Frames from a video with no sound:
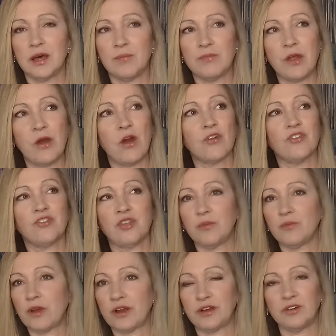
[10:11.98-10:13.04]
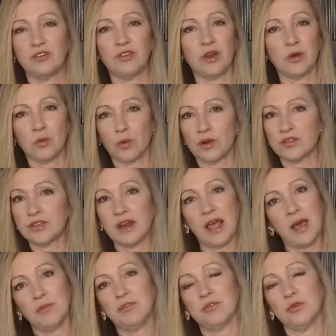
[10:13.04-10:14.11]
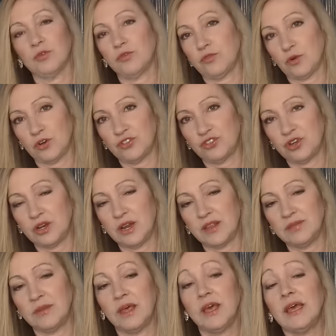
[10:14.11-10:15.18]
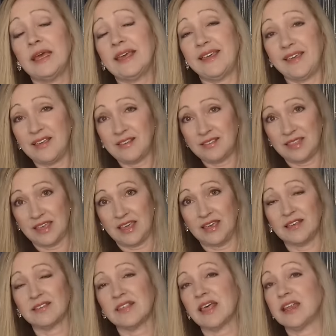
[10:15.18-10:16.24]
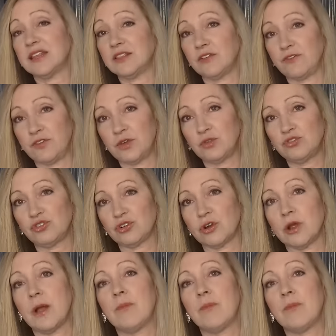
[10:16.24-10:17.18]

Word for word: There are some records that are worth an absolute fortune. And he thinks that in the future,